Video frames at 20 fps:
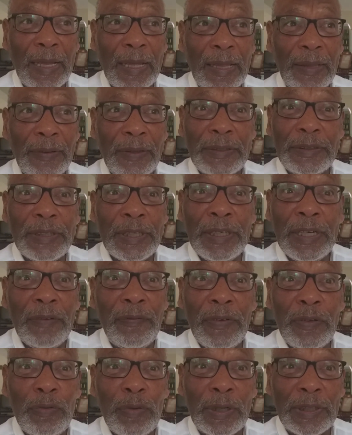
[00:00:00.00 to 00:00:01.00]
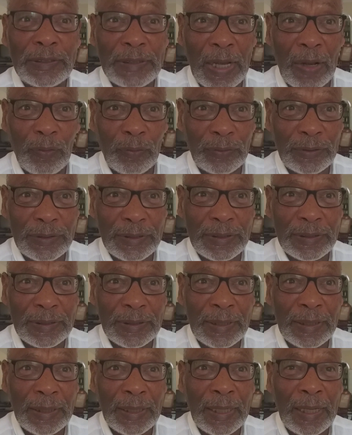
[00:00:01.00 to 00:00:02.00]
these individual sounds,
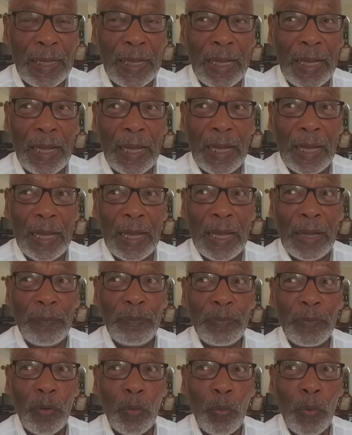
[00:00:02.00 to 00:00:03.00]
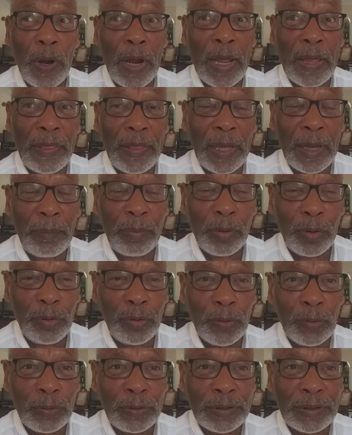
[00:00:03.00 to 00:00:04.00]
where they are
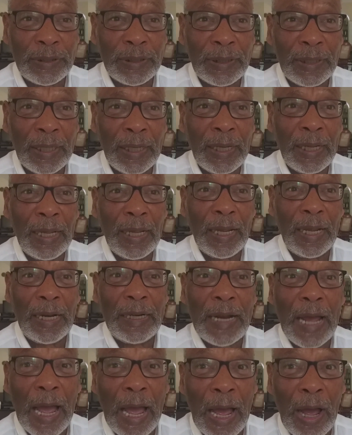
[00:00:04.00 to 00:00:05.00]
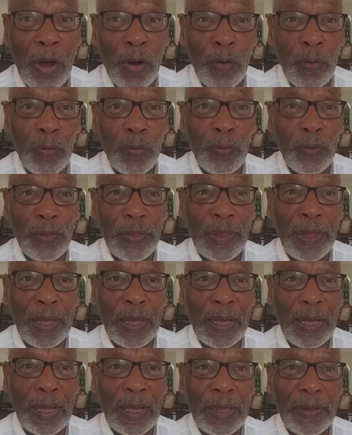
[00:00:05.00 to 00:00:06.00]
produced and how
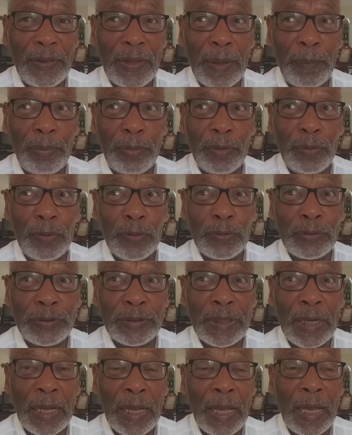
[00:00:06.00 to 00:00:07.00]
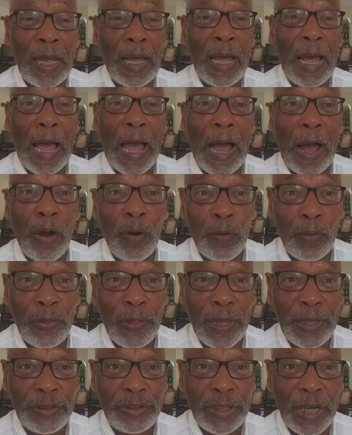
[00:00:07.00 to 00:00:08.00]
they are produced, how
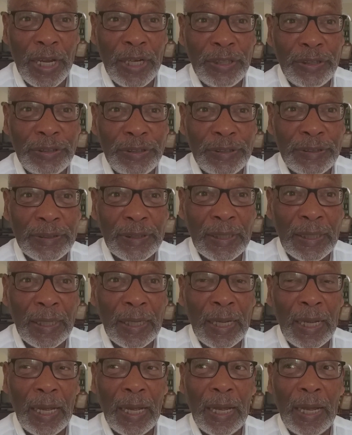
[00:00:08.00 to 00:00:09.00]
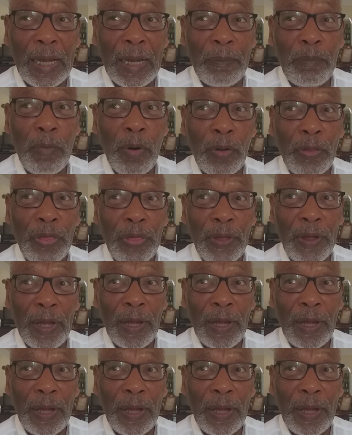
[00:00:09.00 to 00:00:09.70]
they change both